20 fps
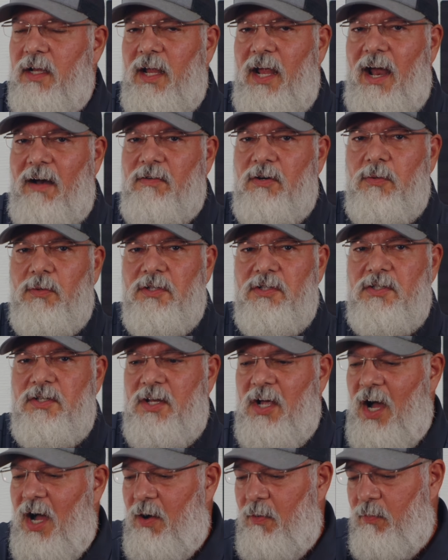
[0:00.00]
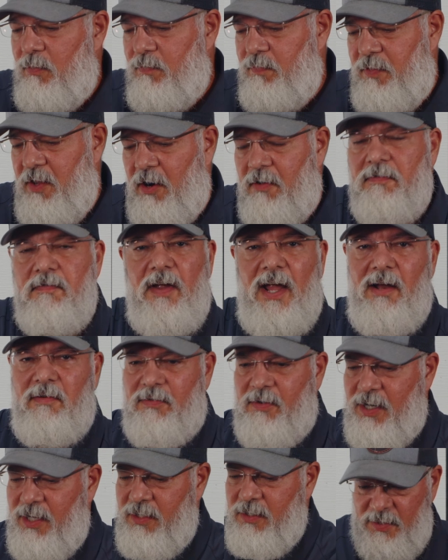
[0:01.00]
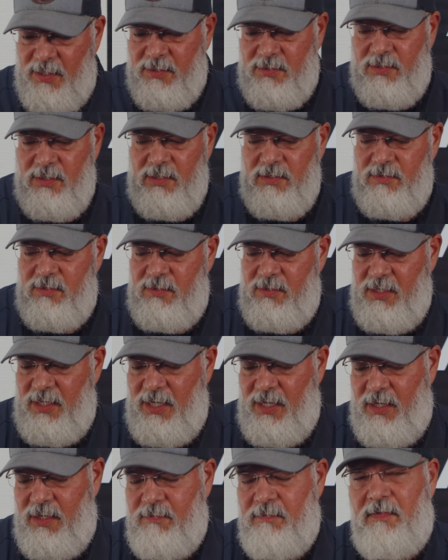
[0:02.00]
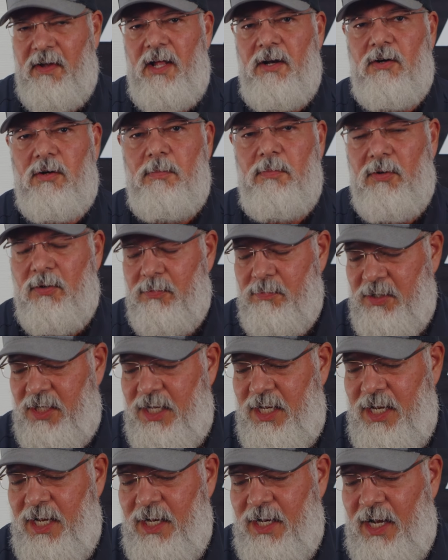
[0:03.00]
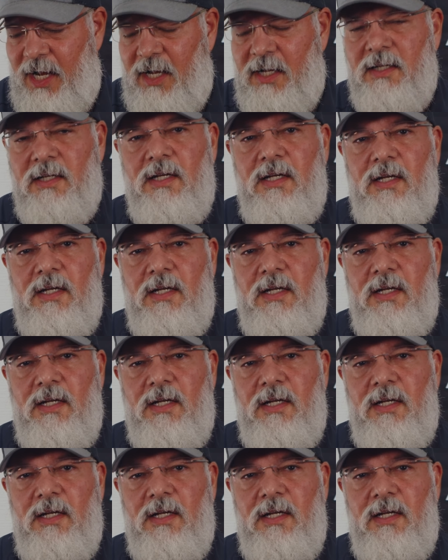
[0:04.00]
Everyone's got their favorite. This is the venerable Makita.